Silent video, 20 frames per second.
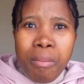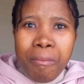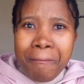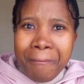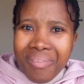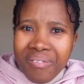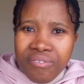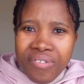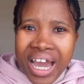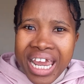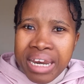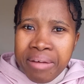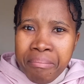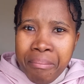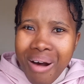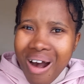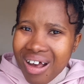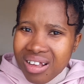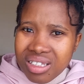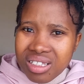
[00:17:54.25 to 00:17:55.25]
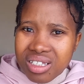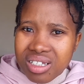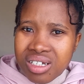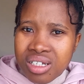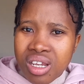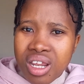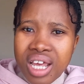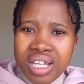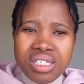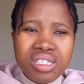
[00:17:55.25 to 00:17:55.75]
find mask
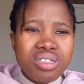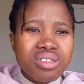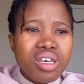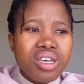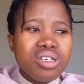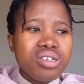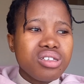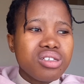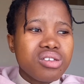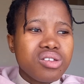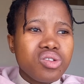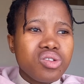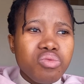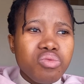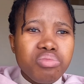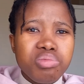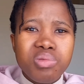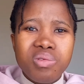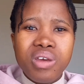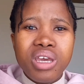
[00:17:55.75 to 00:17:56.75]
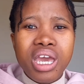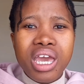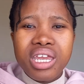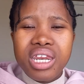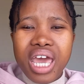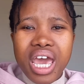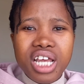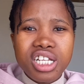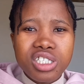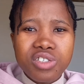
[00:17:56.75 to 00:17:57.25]
that says it
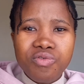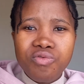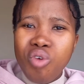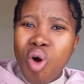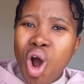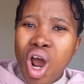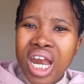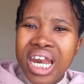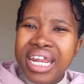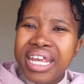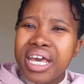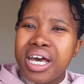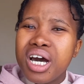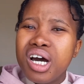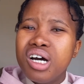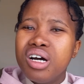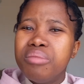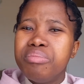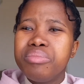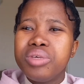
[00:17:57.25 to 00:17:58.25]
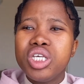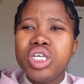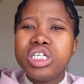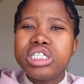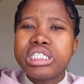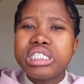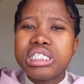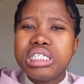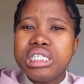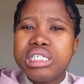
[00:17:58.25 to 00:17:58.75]
adds volume, you
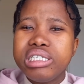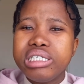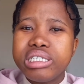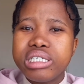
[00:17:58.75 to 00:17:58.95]
see,